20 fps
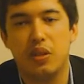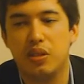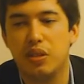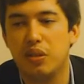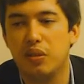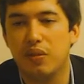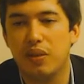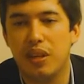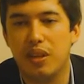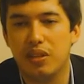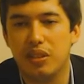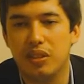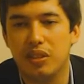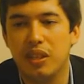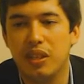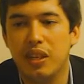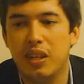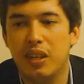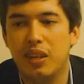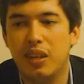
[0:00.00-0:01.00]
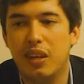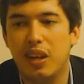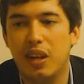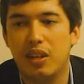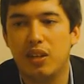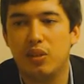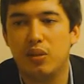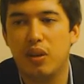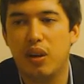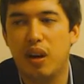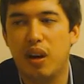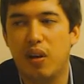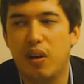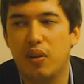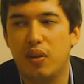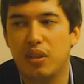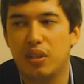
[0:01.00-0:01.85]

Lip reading: and 2012,